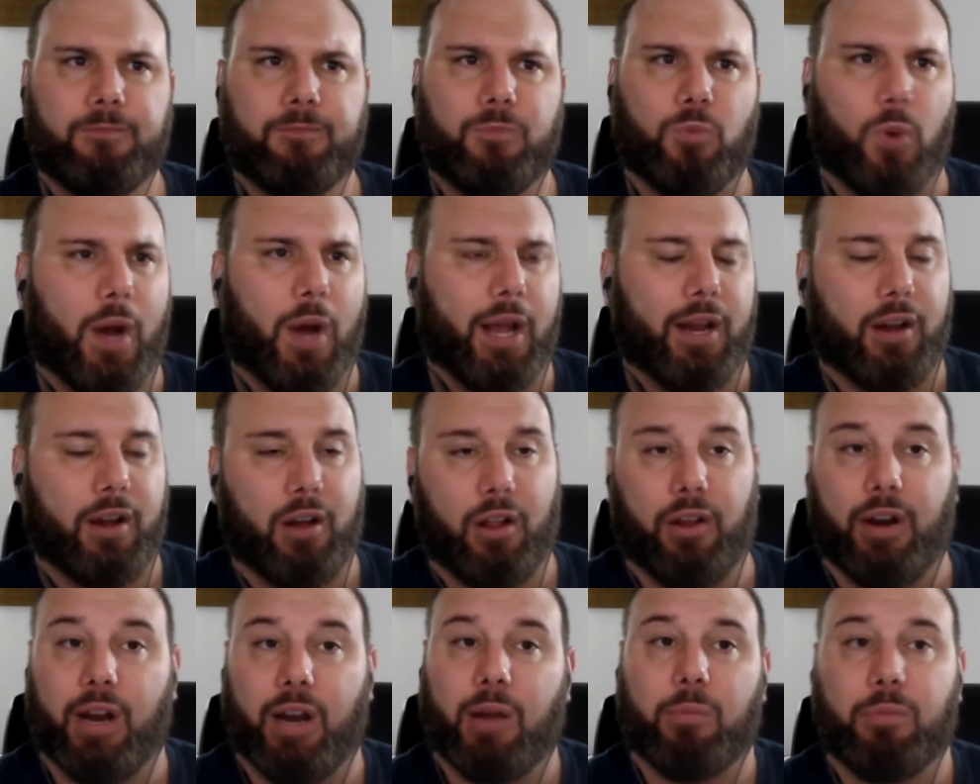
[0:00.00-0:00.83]
white
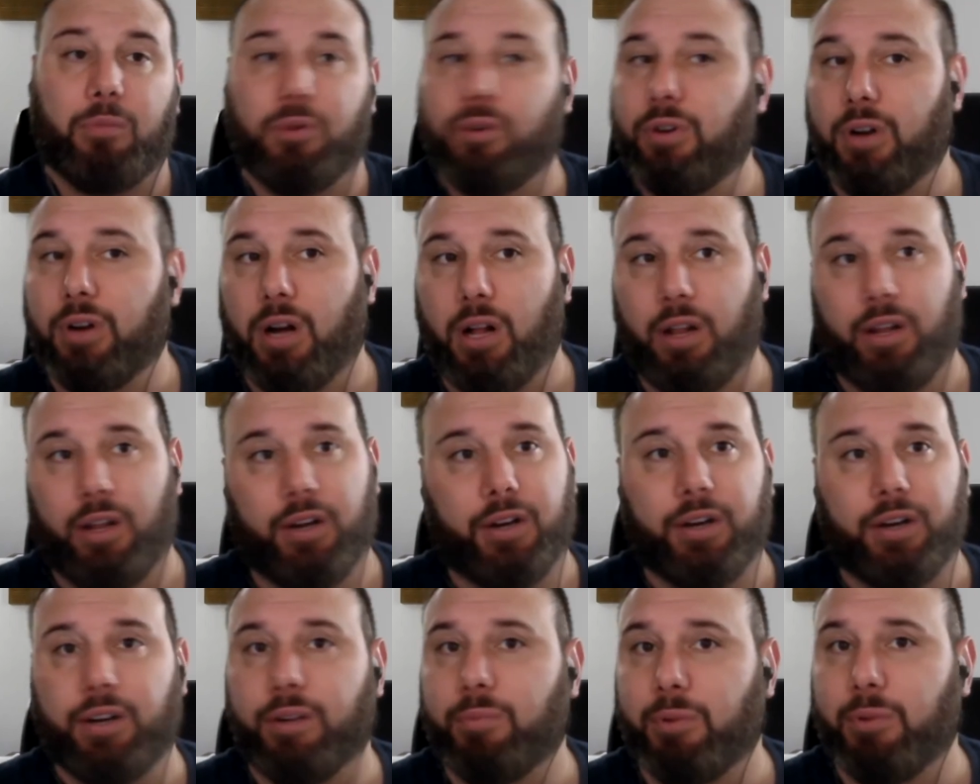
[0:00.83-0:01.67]
collar and blue
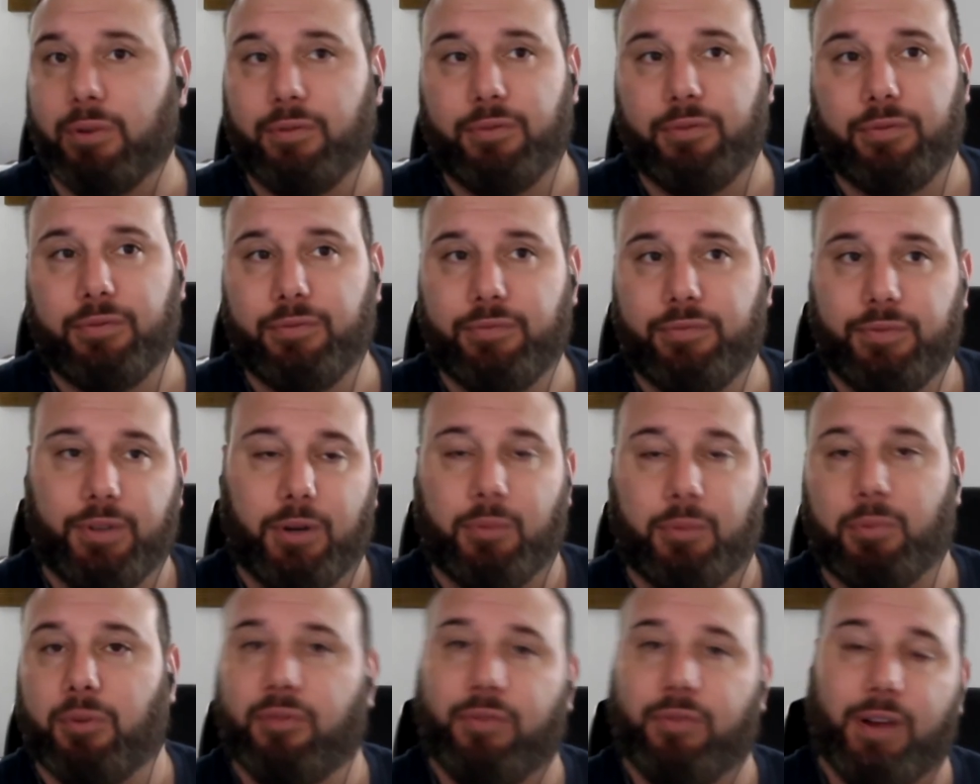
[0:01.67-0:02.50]
collar prof- you
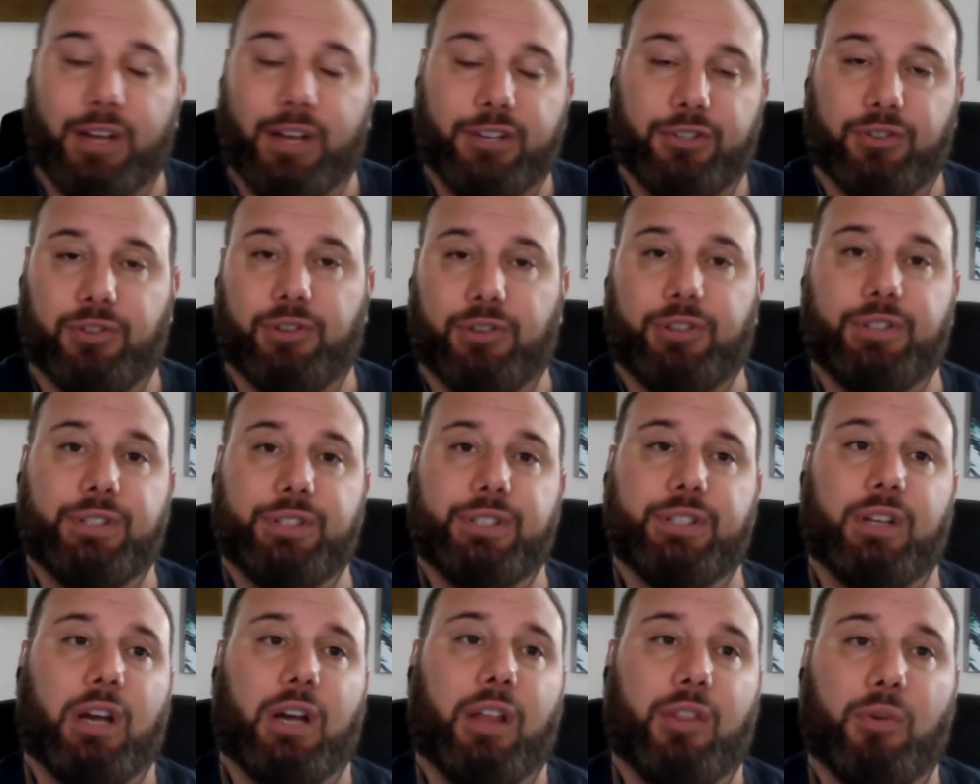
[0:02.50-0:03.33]
know
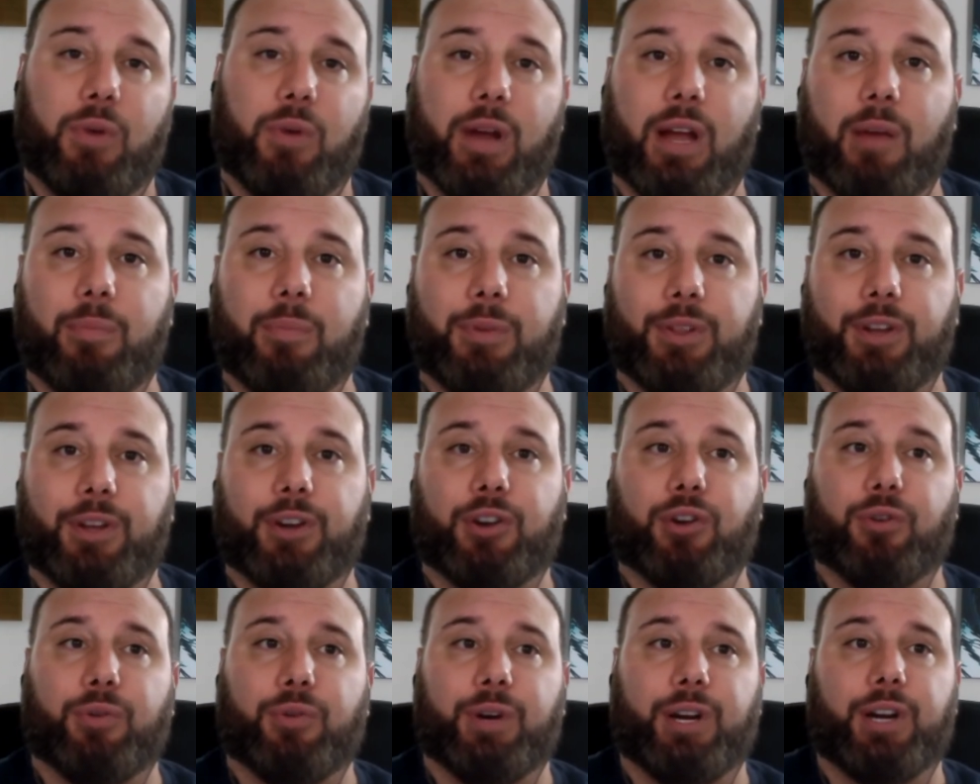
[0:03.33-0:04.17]
professionals on the way up in their
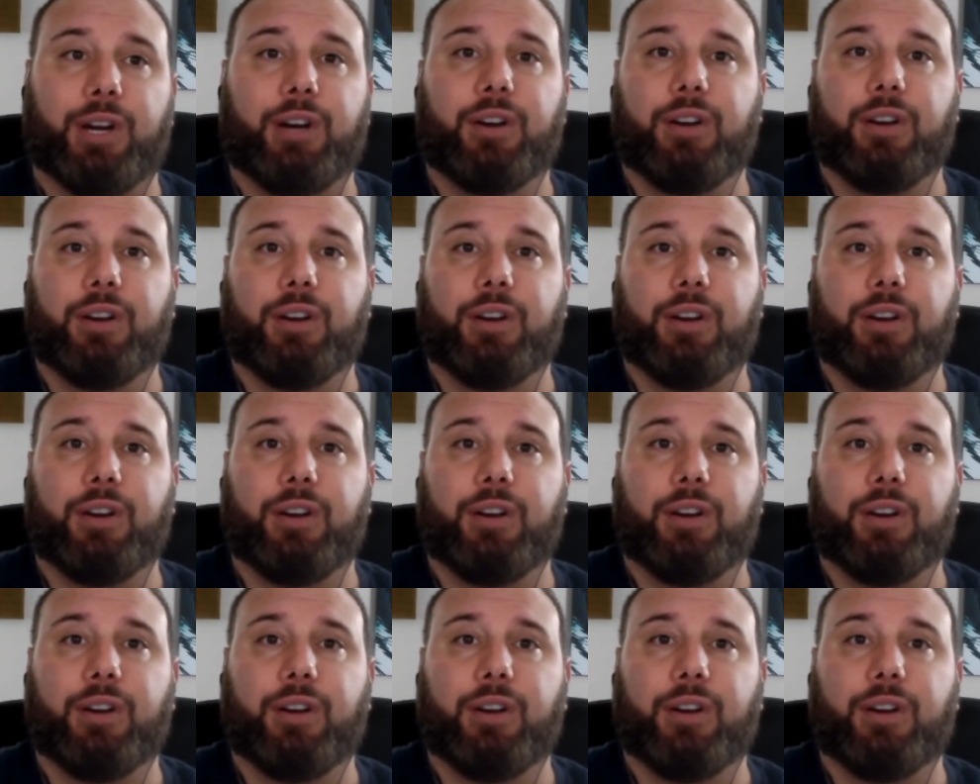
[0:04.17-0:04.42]
career